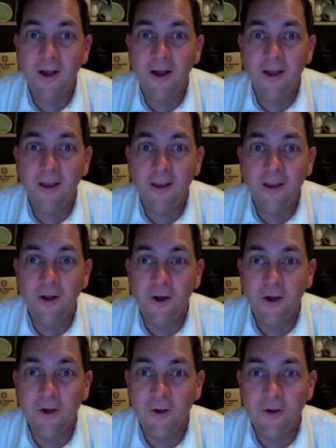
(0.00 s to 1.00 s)
in
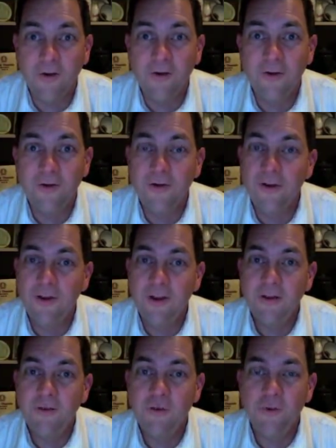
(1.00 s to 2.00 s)
awe,
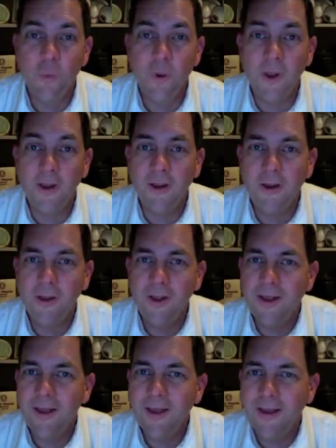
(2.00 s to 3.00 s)
just waiting.
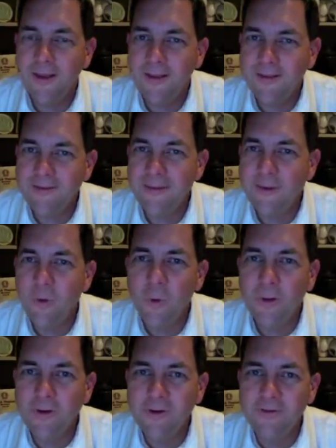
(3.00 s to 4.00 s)
Is he
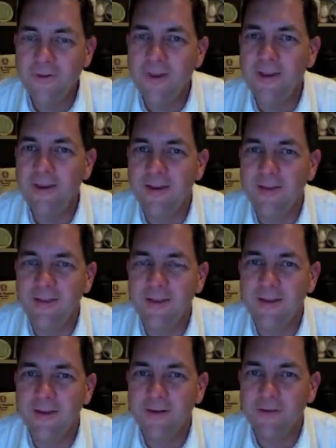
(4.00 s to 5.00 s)
going to say anything
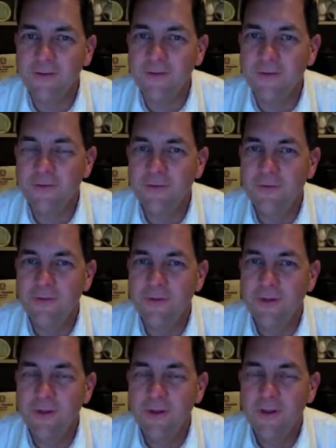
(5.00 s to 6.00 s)
else?
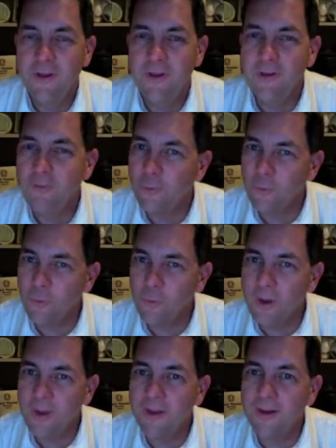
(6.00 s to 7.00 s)
He's
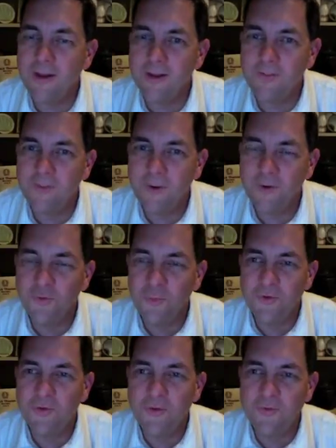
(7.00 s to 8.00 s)
read a very
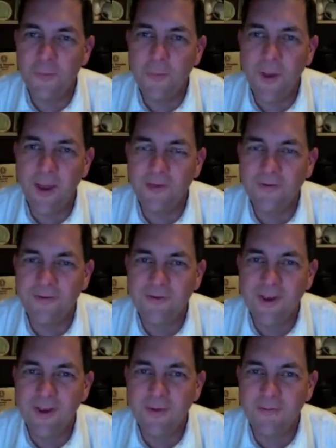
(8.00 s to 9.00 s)
specific passage
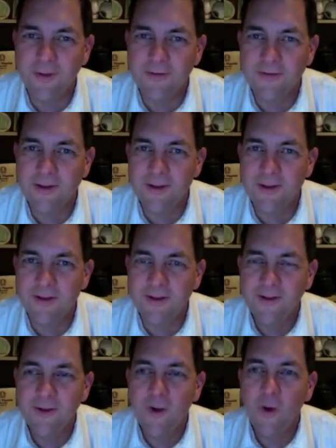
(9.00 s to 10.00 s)
out of Isaiah.
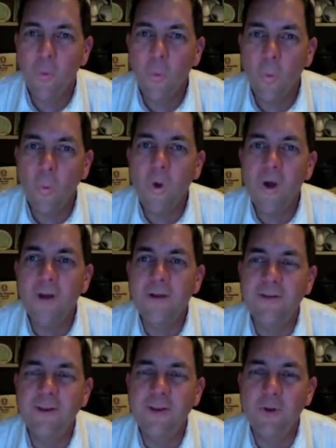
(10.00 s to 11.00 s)
What
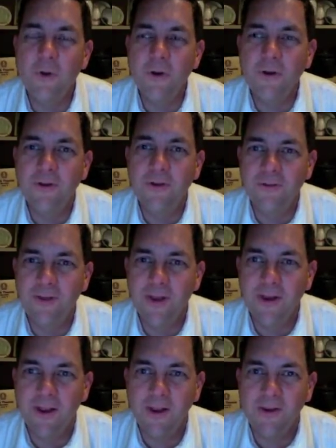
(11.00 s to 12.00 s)
is he going to say
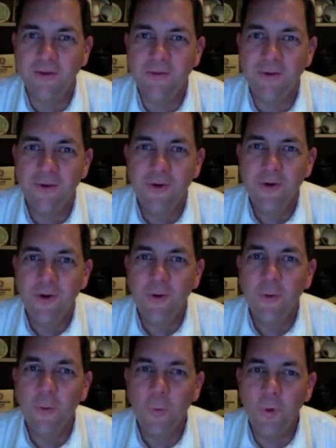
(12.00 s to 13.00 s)
next?
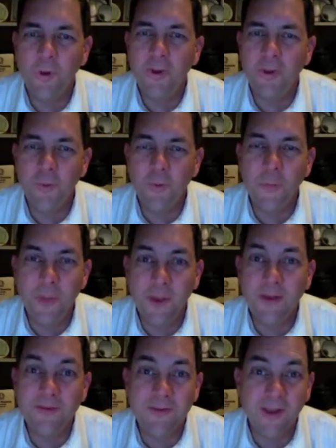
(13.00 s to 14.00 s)
Or will he remain
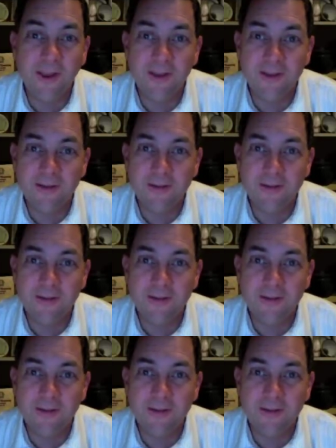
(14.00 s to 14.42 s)
silent?